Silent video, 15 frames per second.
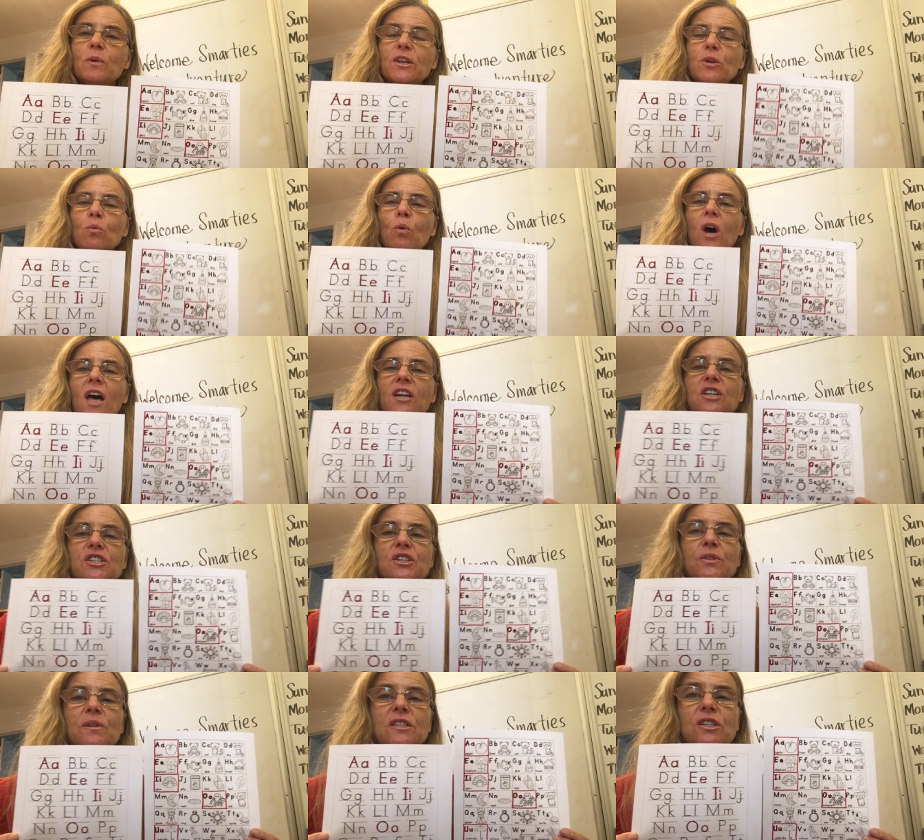what you want to
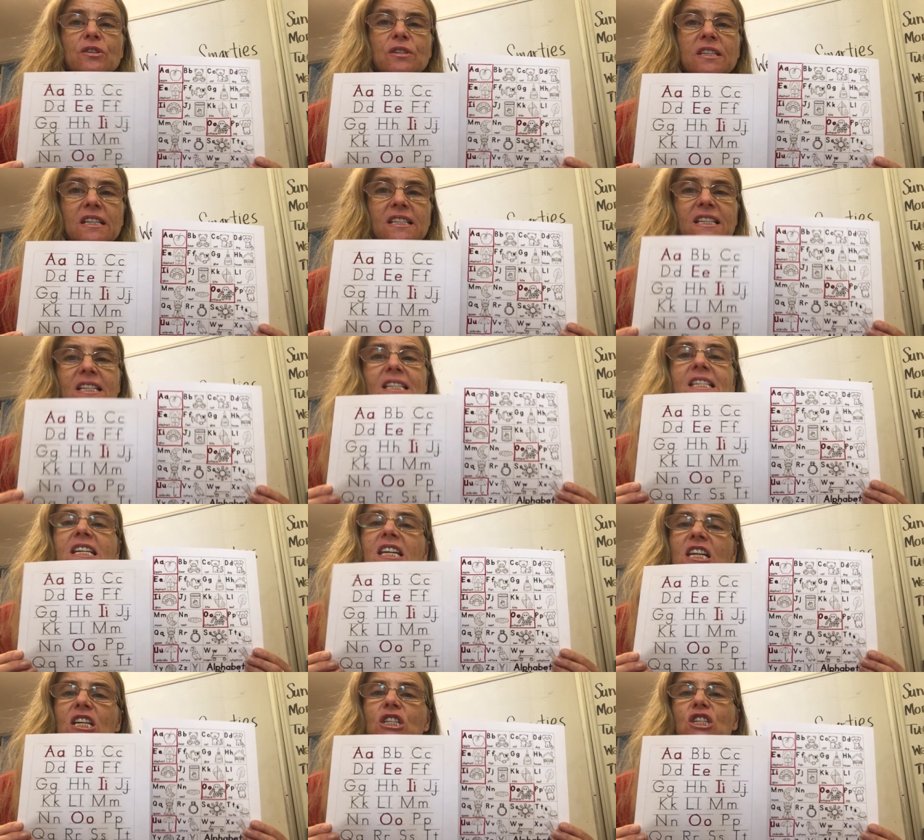do is use these as
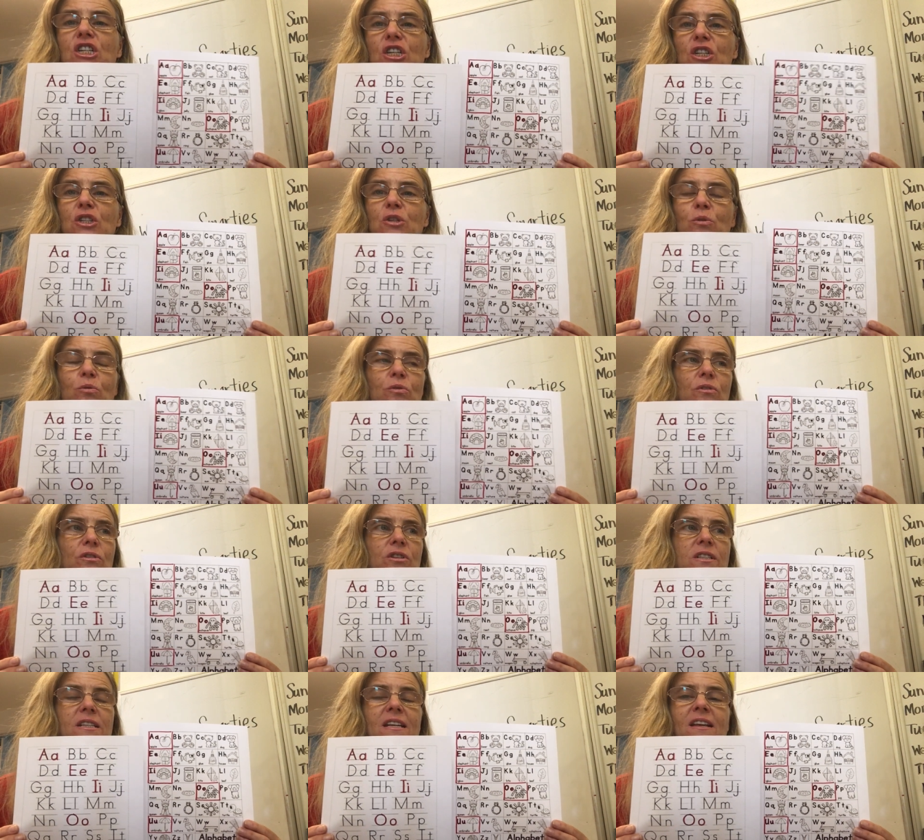teaching
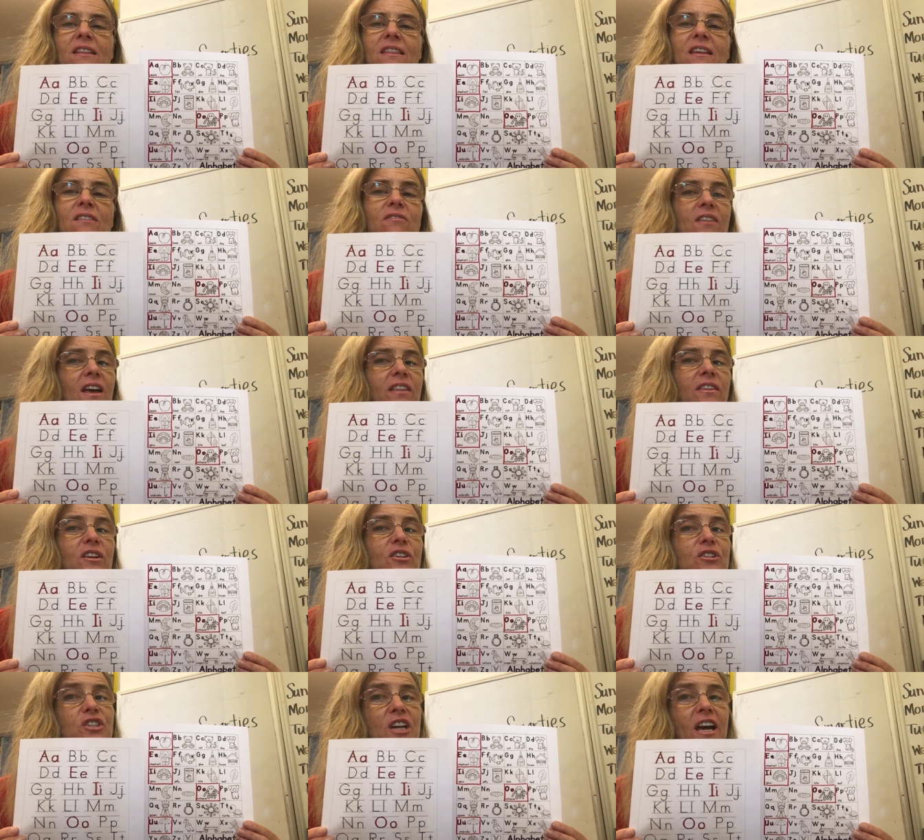tools in the event that
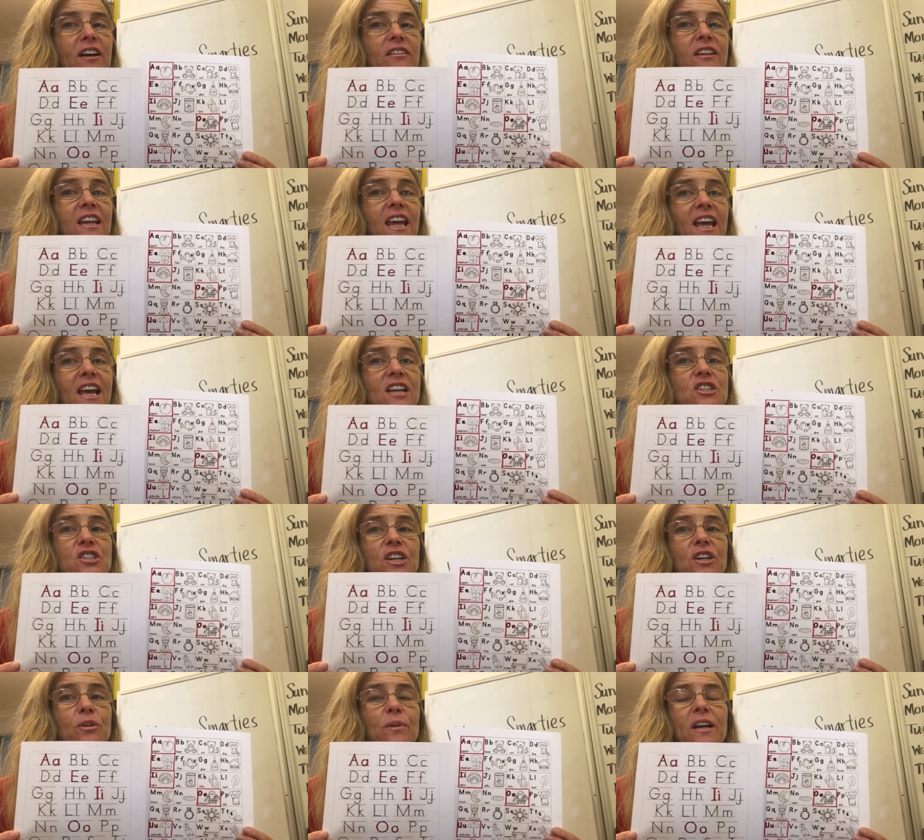your child can't
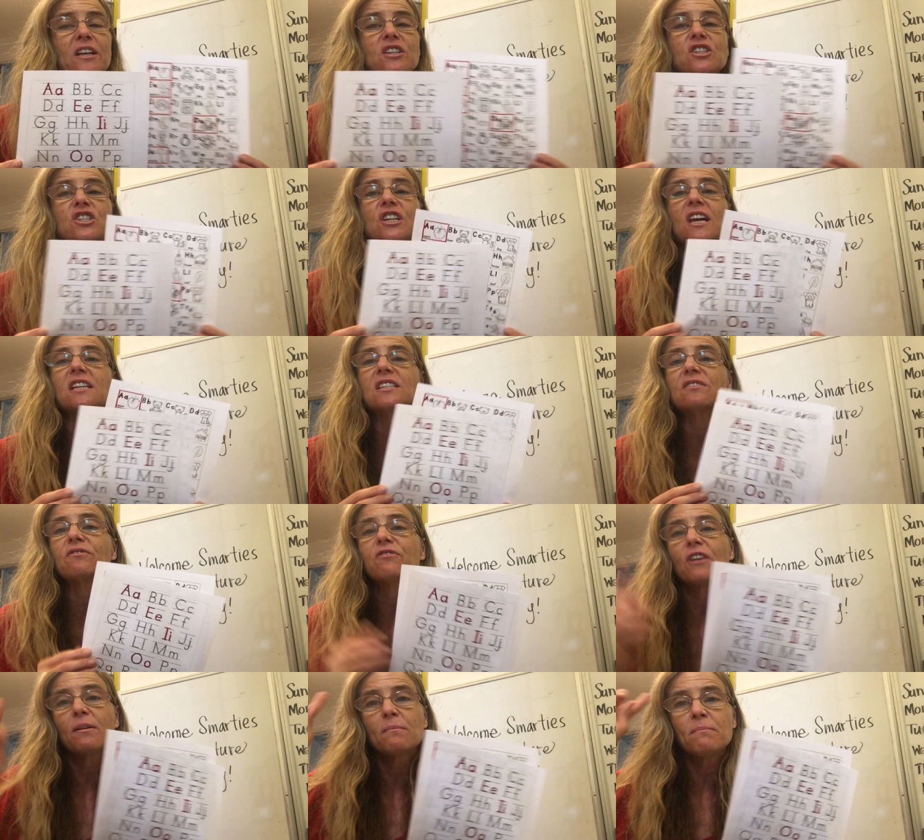generate just
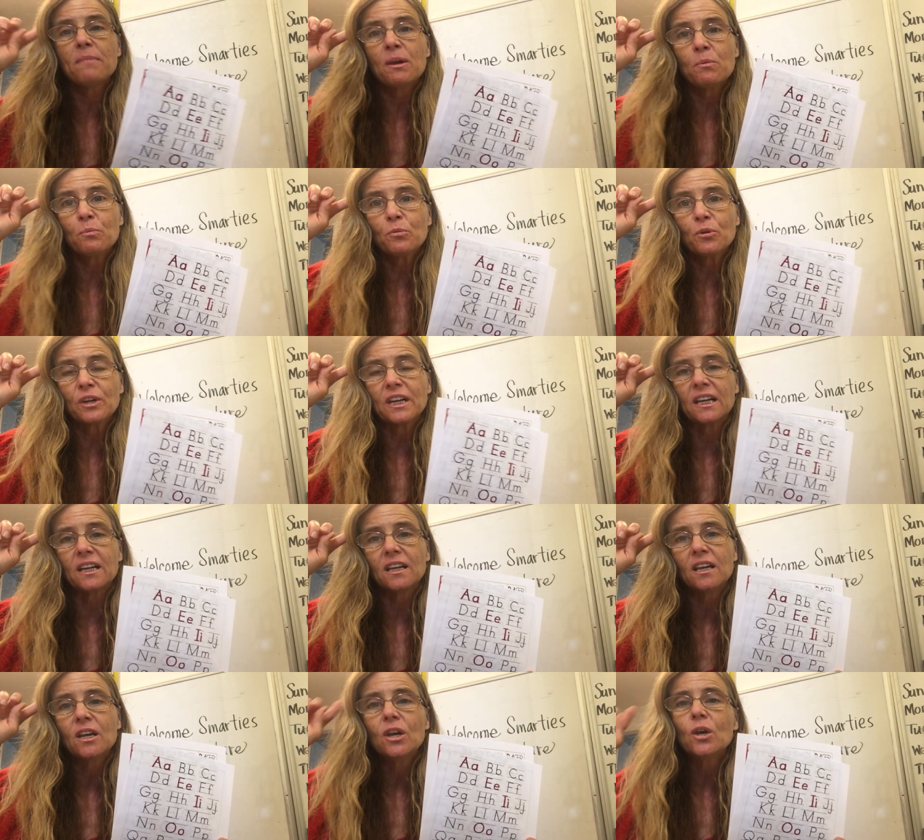from
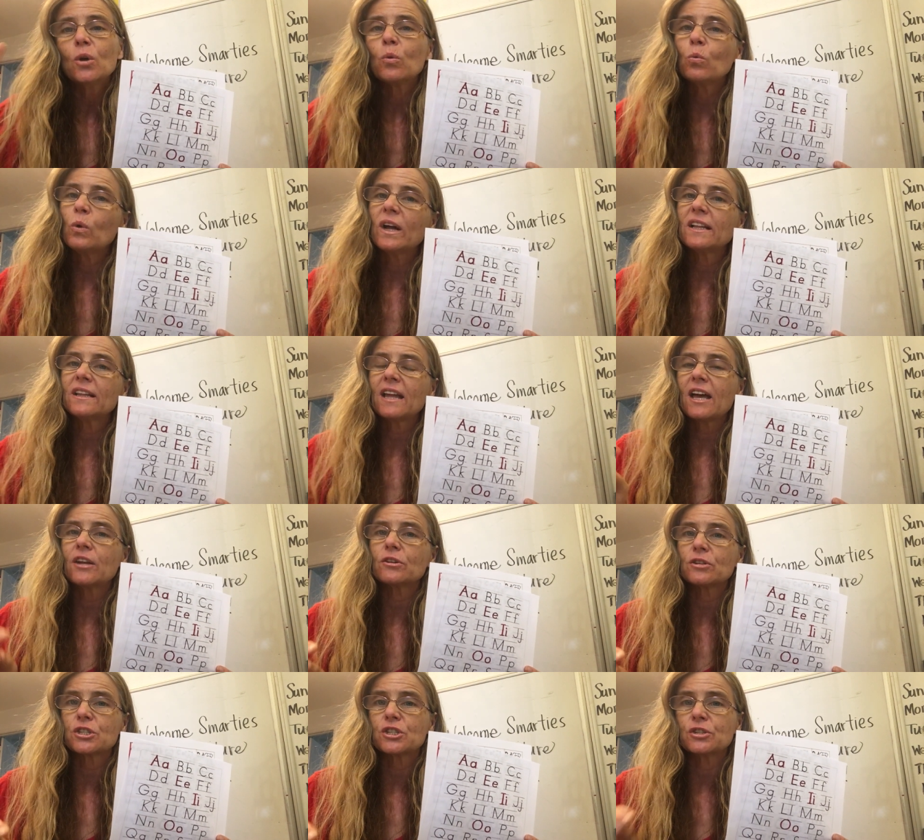memory what
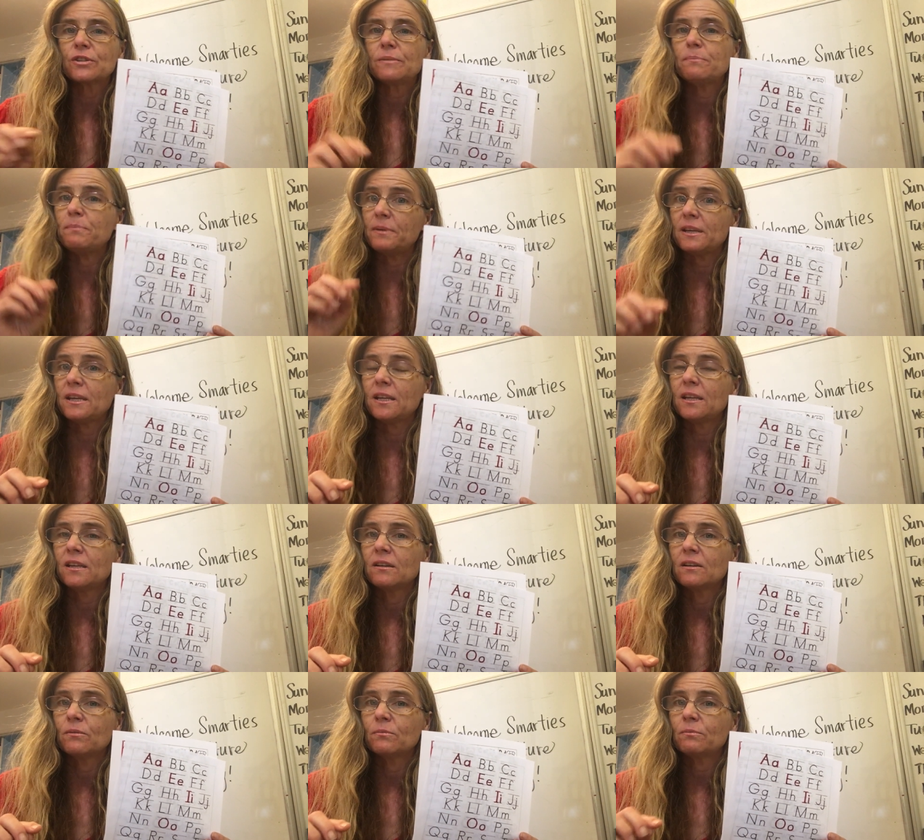letter should be
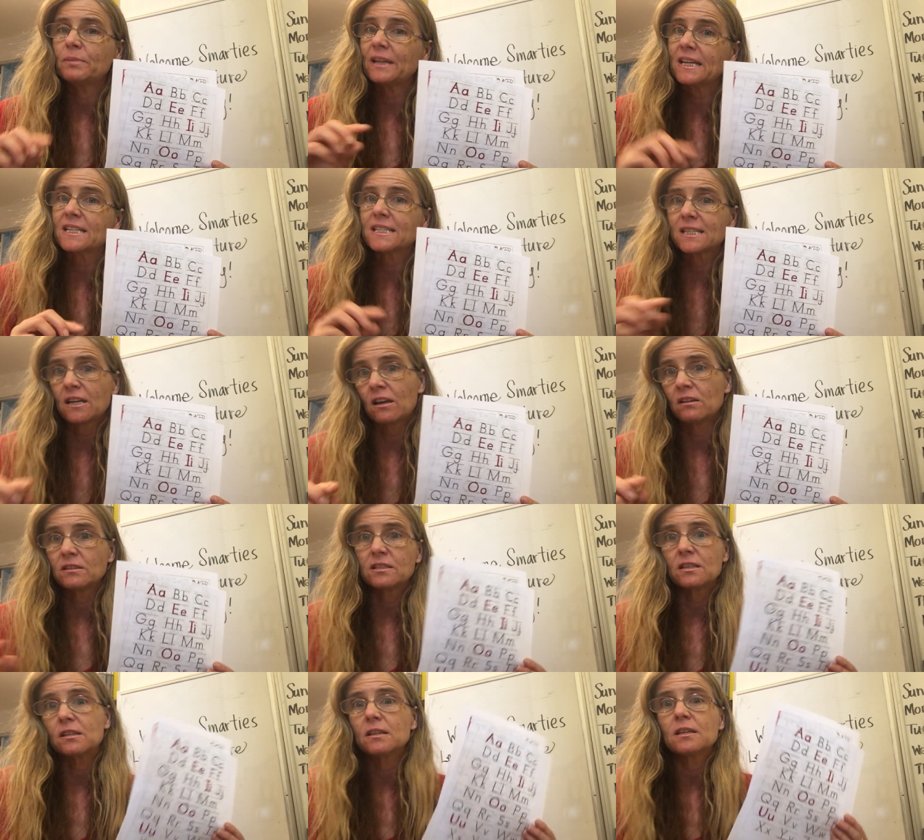placed
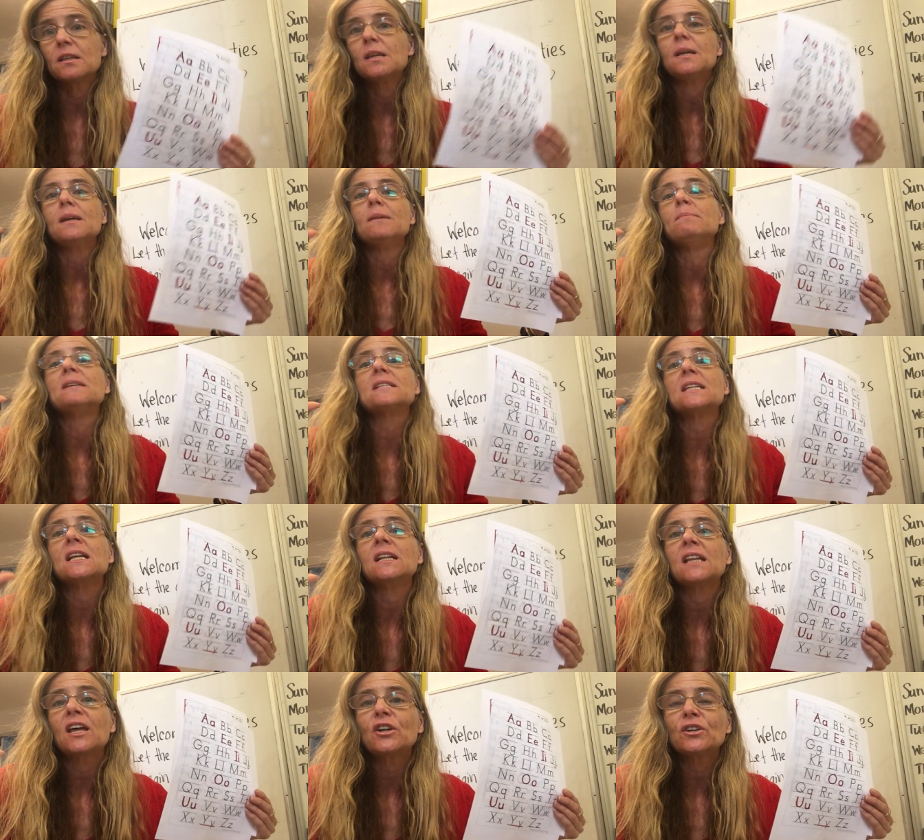onto the
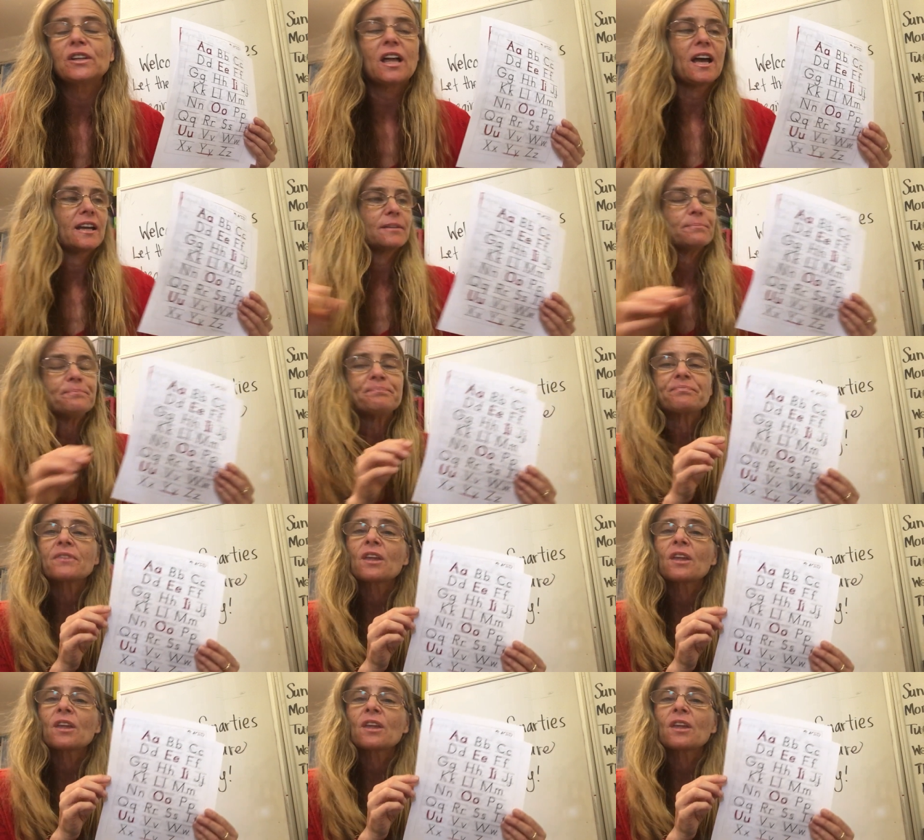missing letter line.